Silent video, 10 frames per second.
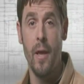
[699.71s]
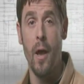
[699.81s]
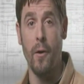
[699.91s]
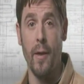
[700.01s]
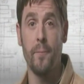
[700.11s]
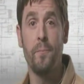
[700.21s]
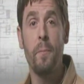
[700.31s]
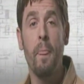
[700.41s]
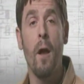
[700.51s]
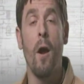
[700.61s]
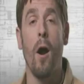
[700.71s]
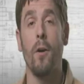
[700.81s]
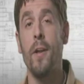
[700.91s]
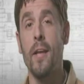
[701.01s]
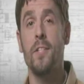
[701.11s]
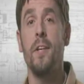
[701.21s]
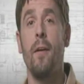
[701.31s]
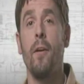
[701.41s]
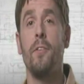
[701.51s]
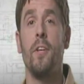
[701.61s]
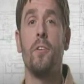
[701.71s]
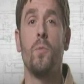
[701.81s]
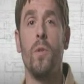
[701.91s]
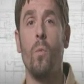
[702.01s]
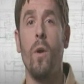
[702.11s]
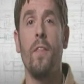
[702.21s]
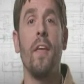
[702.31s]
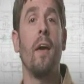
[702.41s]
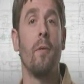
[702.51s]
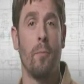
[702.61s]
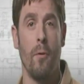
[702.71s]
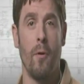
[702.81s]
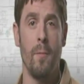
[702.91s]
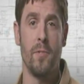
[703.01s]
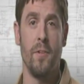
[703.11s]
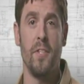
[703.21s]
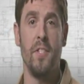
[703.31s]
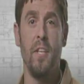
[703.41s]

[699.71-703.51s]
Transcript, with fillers: Okay, our next scenario deals with one of the other programs on this